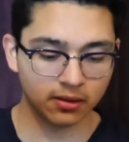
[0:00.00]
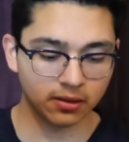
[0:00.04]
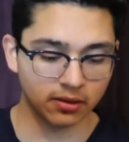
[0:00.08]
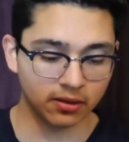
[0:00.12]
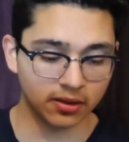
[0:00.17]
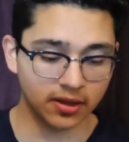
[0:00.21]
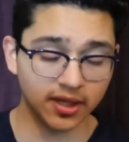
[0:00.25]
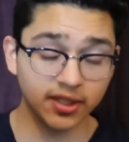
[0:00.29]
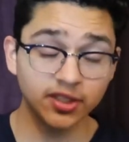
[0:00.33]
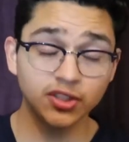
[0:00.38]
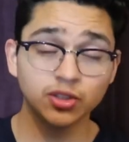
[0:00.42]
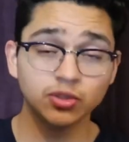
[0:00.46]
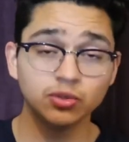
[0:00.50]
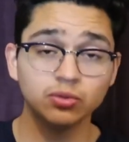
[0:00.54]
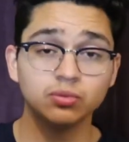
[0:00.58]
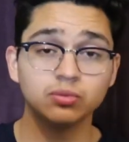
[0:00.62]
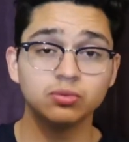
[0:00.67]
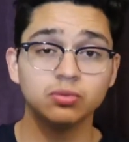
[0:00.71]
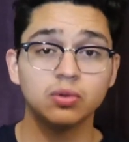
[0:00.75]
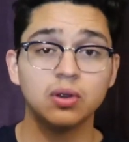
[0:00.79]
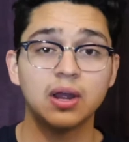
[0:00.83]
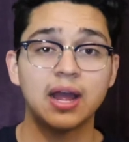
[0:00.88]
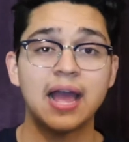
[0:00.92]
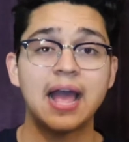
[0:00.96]
this shoe
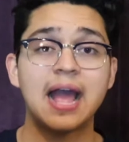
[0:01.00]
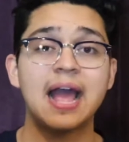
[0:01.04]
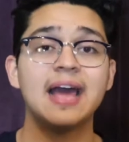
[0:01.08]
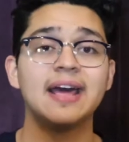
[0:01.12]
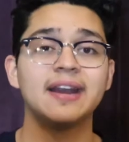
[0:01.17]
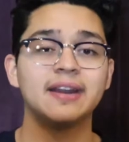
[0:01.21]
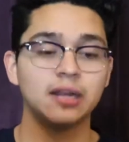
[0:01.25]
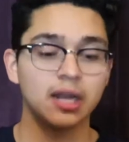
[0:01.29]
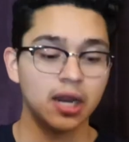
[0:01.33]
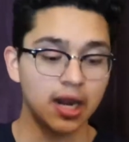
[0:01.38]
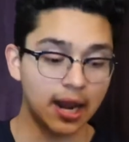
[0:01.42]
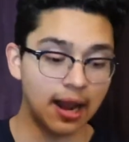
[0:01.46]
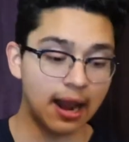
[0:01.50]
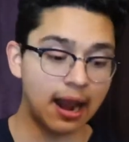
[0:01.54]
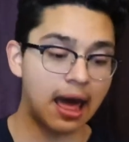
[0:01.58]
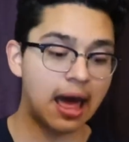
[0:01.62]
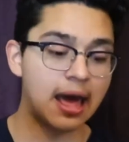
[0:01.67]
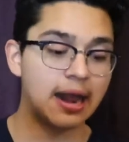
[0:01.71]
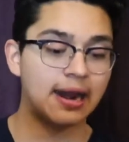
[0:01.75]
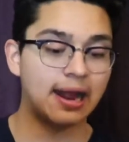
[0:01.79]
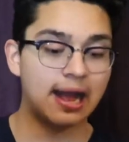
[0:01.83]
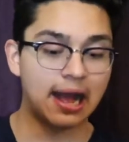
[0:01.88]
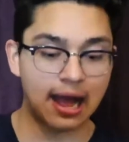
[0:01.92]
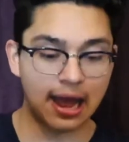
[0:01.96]
had a lot
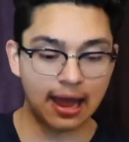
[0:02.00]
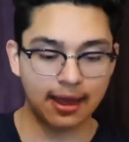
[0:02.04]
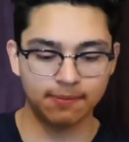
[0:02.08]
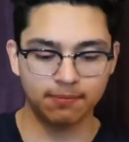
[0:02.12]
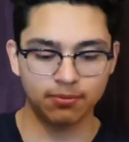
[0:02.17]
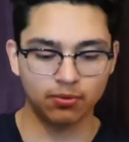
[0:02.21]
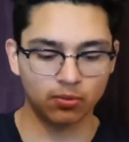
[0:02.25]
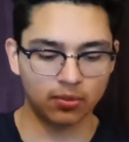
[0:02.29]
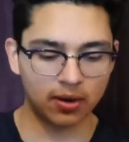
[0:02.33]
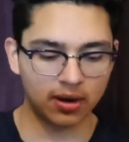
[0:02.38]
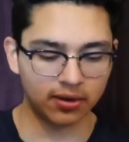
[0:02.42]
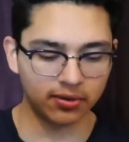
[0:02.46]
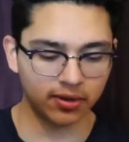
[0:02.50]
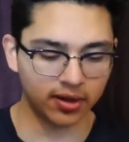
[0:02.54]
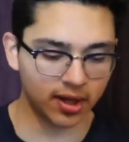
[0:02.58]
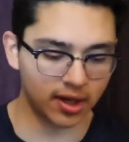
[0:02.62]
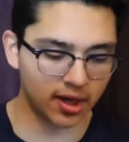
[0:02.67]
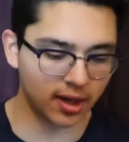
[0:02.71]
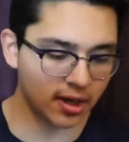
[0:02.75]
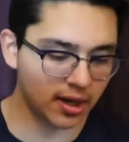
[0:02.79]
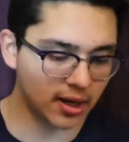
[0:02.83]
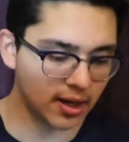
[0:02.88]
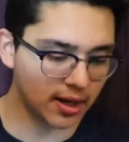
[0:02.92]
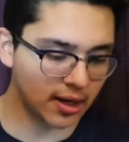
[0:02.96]
of hype around it
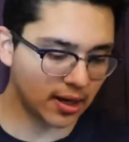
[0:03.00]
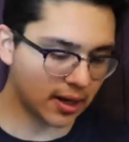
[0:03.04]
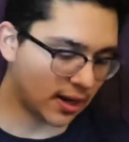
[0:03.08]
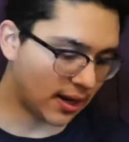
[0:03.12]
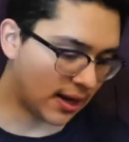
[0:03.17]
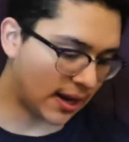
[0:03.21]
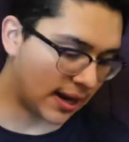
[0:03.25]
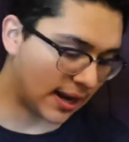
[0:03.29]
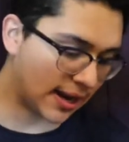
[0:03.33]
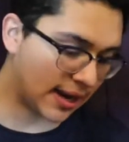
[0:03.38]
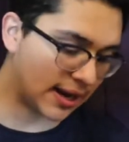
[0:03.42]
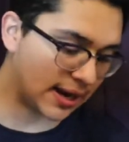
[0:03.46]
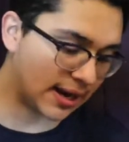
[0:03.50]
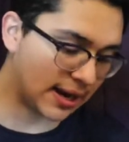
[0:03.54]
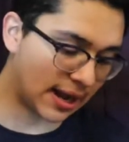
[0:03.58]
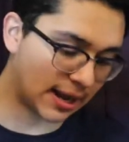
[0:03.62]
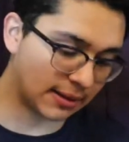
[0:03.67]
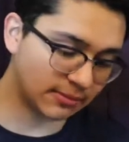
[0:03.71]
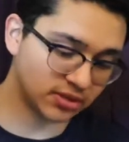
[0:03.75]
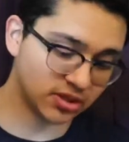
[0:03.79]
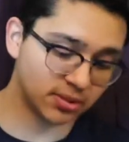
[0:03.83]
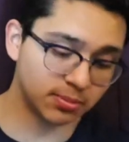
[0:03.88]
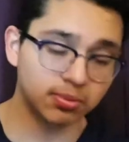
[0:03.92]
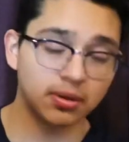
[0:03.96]
and I'm
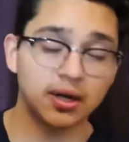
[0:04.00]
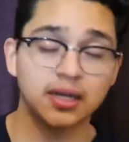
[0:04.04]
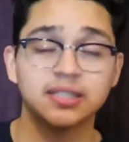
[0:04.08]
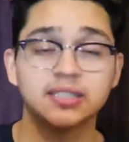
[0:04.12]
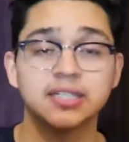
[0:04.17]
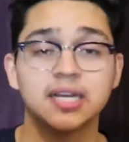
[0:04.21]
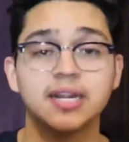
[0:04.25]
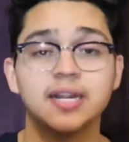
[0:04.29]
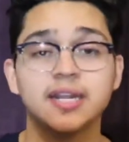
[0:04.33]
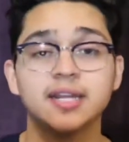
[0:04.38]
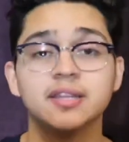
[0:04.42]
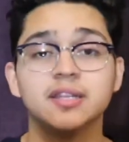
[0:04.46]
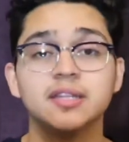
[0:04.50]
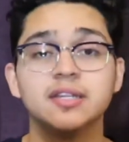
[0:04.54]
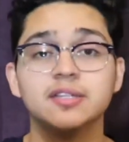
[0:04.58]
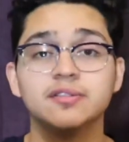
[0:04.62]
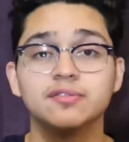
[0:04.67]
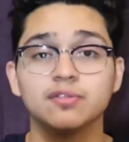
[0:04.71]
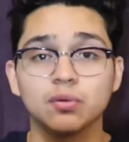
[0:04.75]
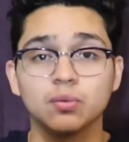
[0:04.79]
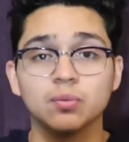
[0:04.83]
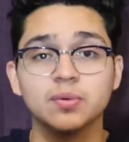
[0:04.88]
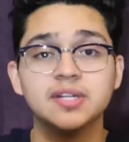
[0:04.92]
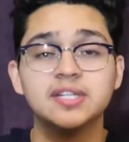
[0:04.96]
surprised I hit these
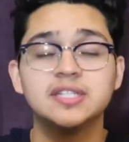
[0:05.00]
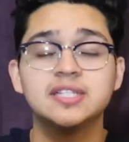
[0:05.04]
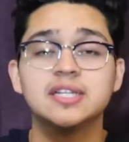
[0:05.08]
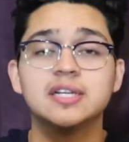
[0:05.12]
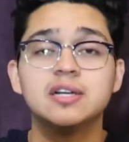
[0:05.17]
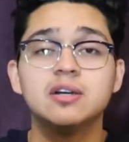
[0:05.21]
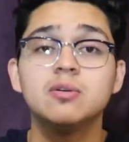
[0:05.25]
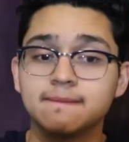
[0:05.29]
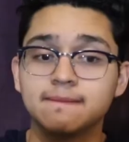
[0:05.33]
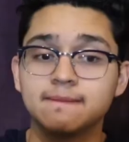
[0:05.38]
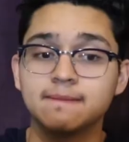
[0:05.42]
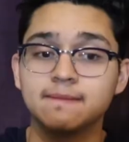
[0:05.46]
for retail.